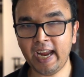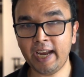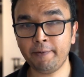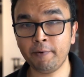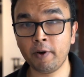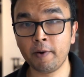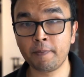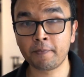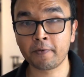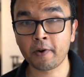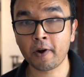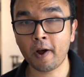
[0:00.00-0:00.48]
it
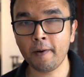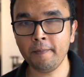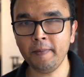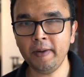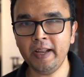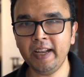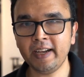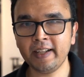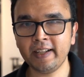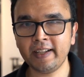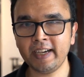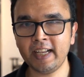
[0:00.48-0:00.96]
will
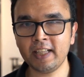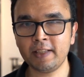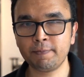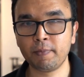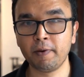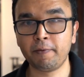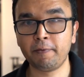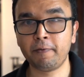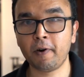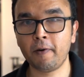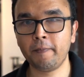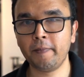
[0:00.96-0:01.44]
probably increase
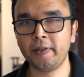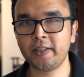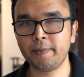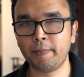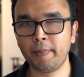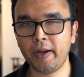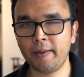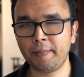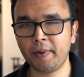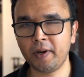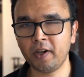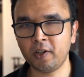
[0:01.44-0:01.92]
performance
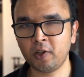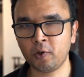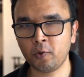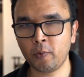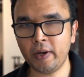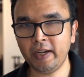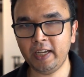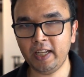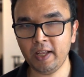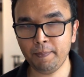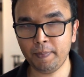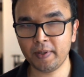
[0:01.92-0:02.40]
by about
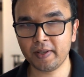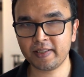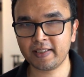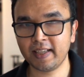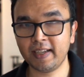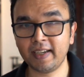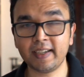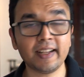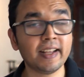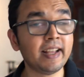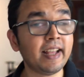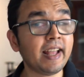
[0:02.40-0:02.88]

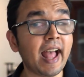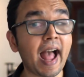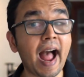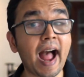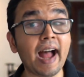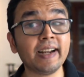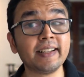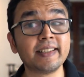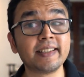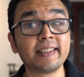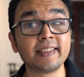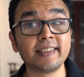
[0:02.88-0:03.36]
20%
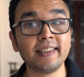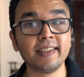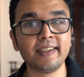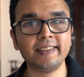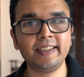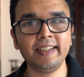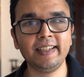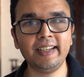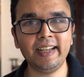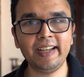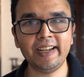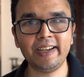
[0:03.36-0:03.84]
and
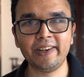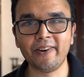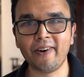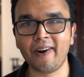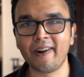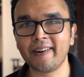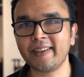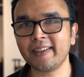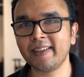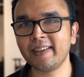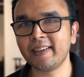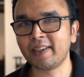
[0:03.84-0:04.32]
certainly not